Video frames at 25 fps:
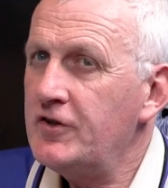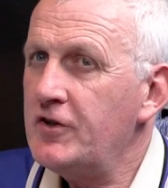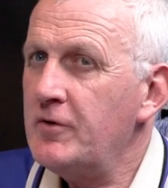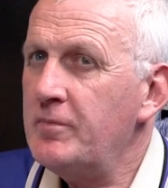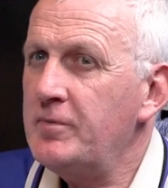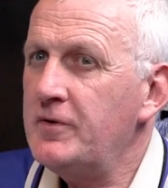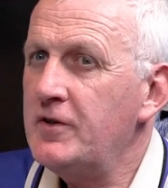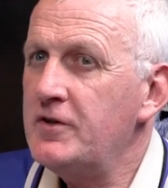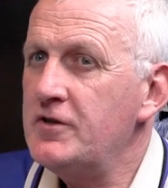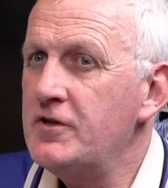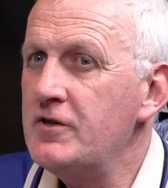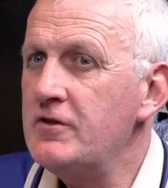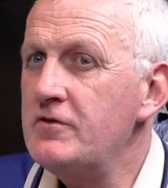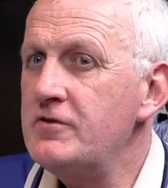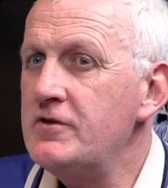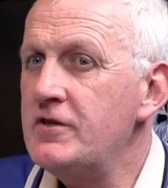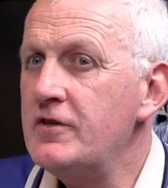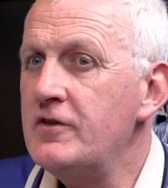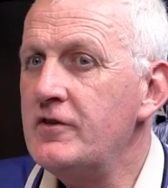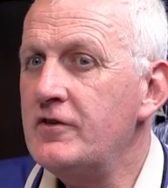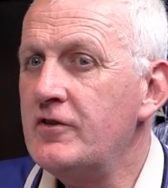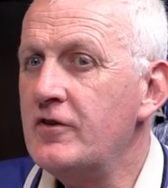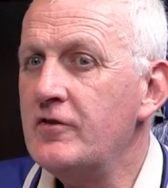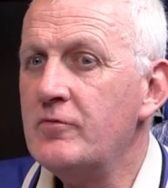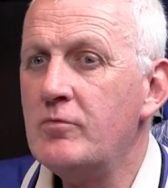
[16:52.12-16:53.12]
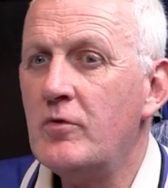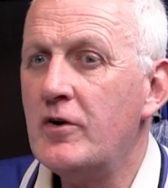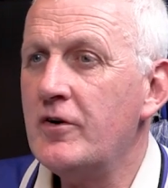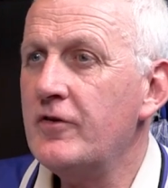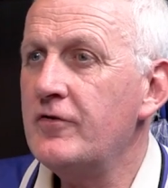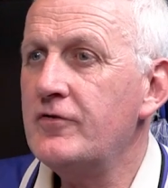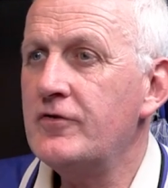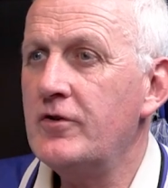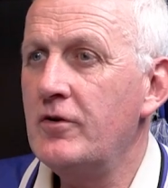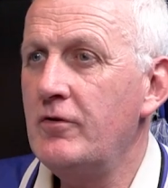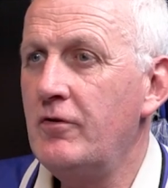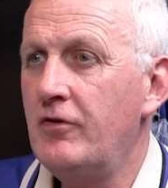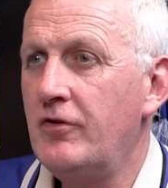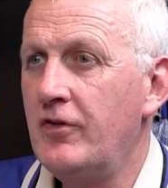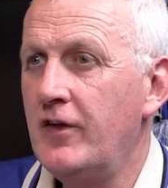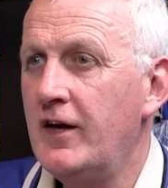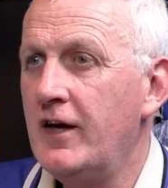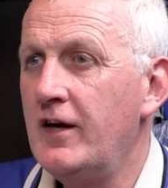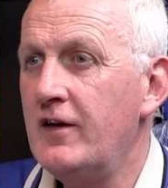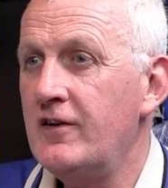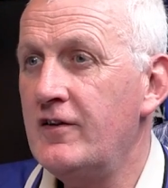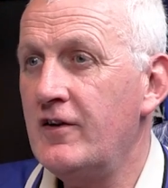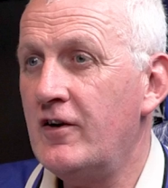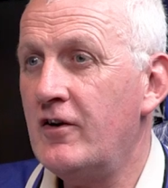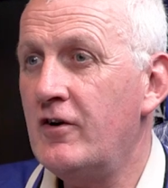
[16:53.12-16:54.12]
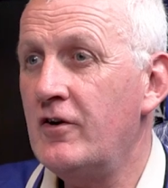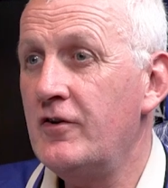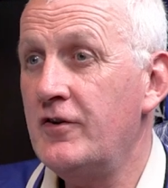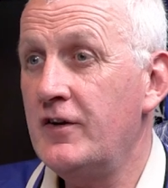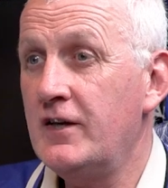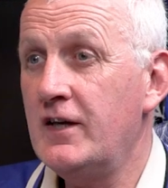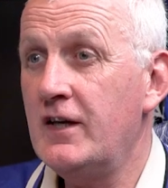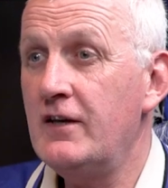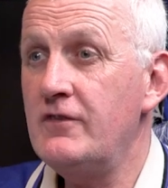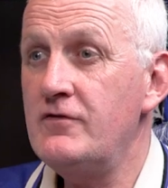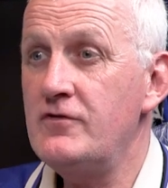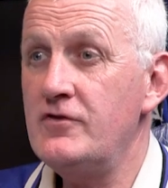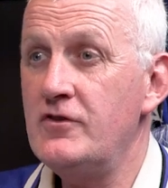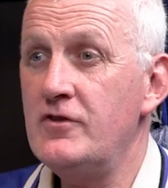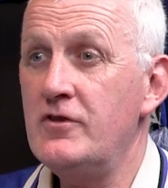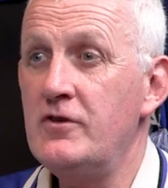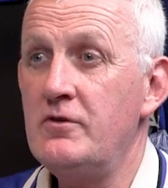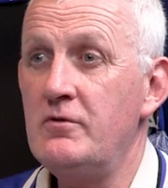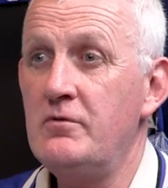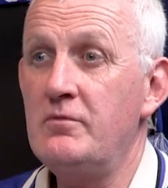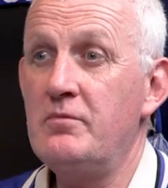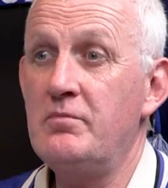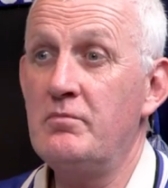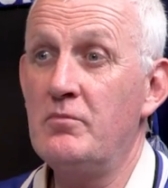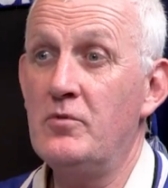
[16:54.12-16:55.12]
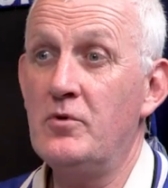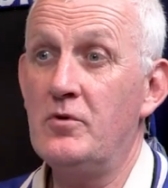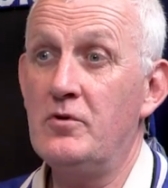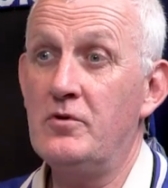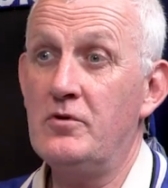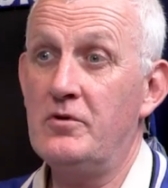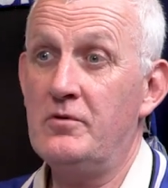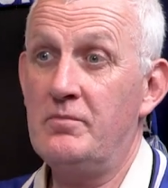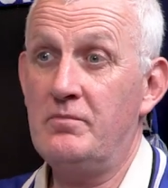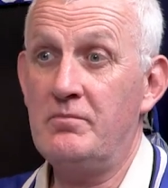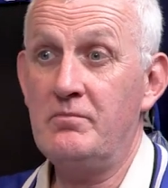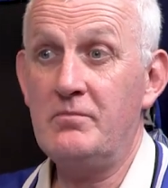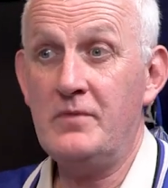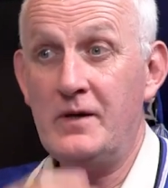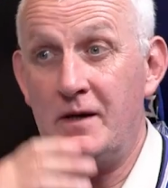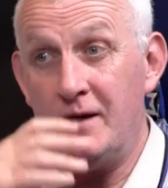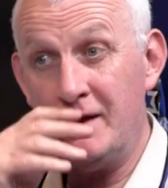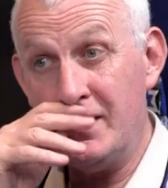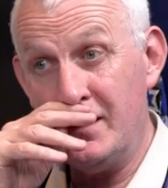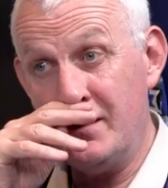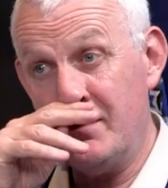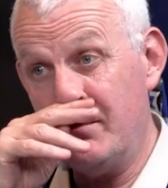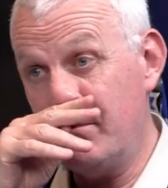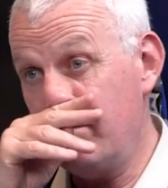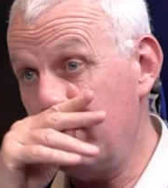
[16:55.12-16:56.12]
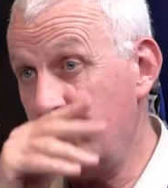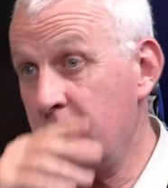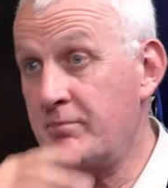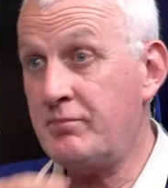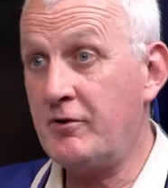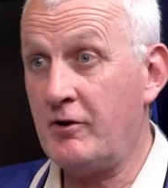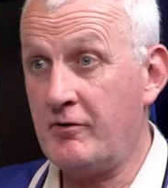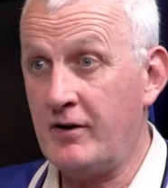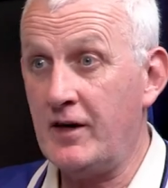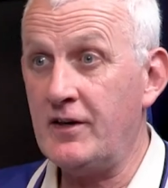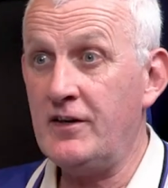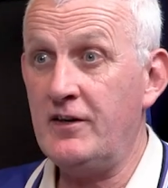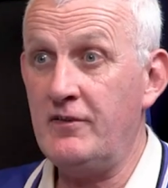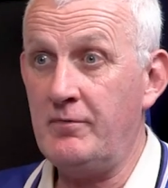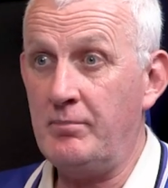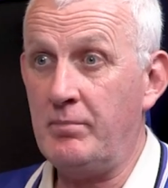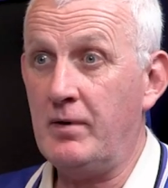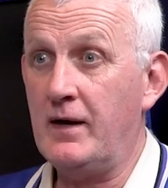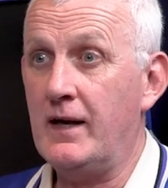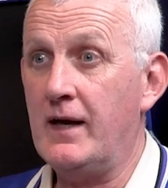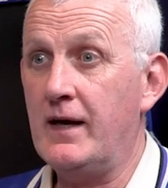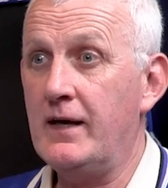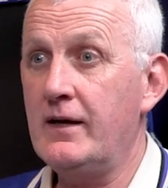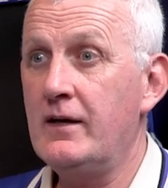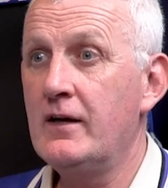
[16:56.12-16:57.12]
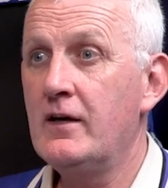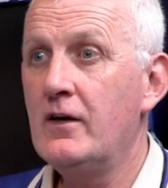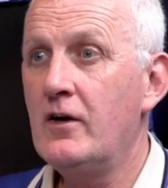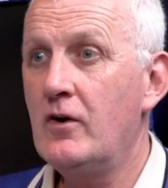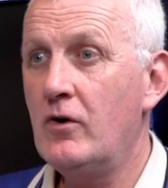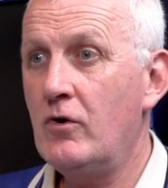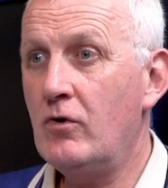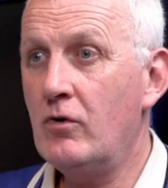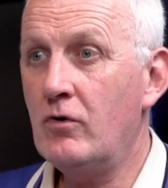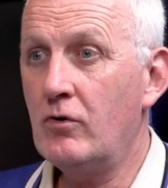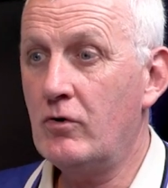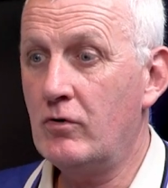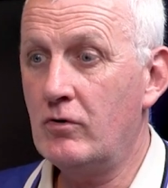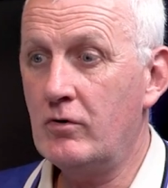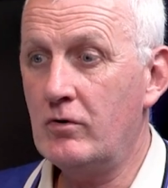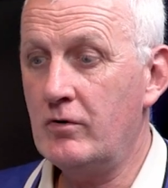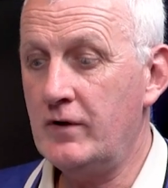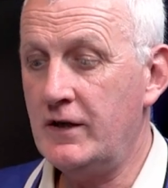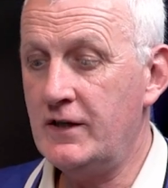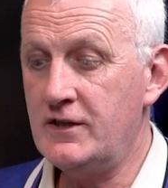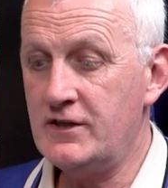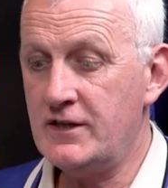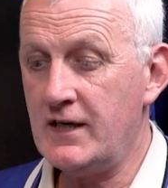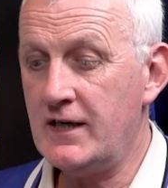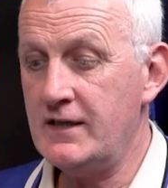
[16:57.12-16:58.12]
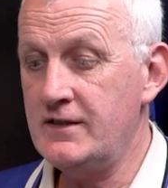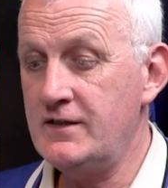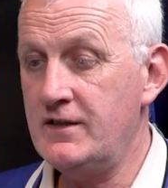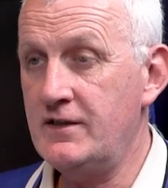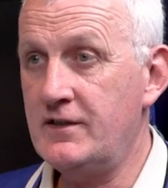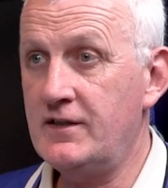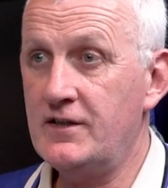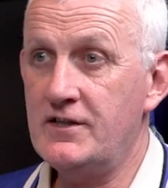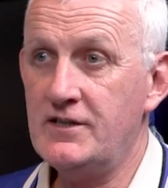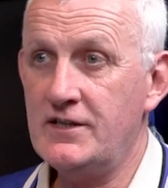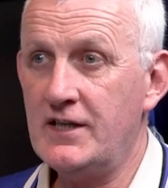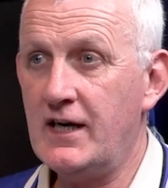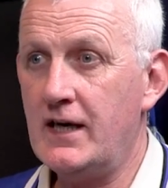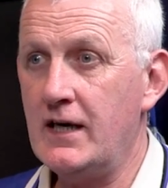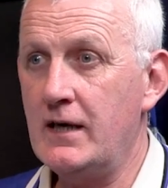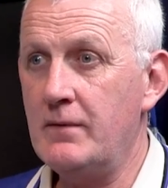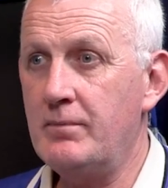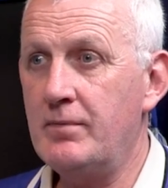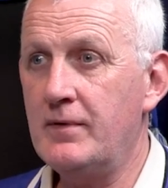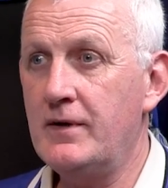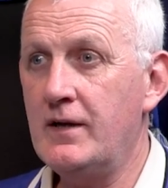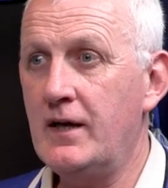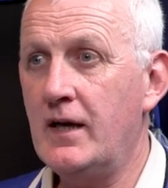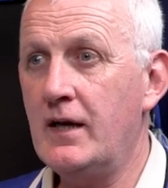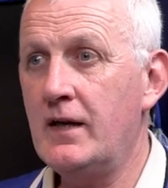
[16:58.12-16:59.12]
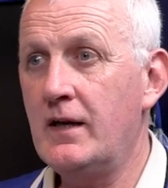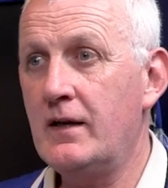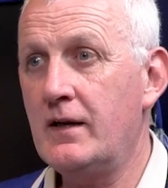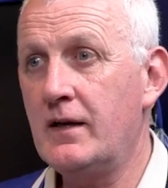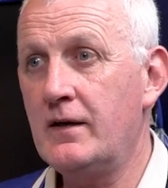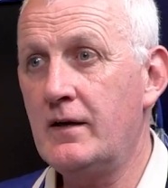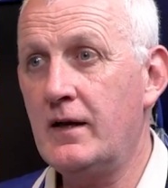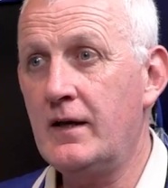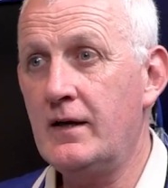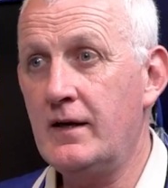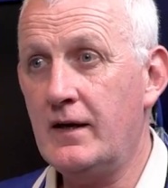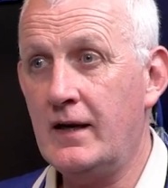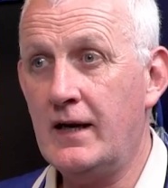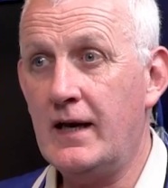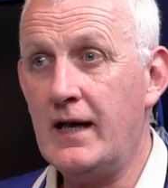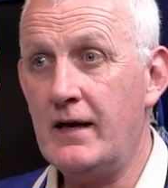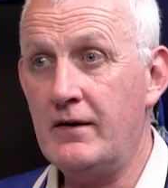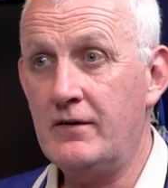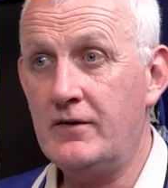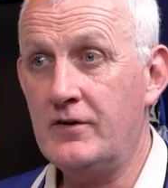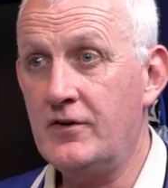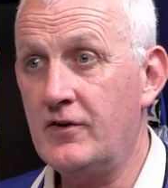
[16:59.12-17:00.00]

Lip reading: substitutions does one of 2 things. It either gives you more progressive play, or it changes the shape and it allows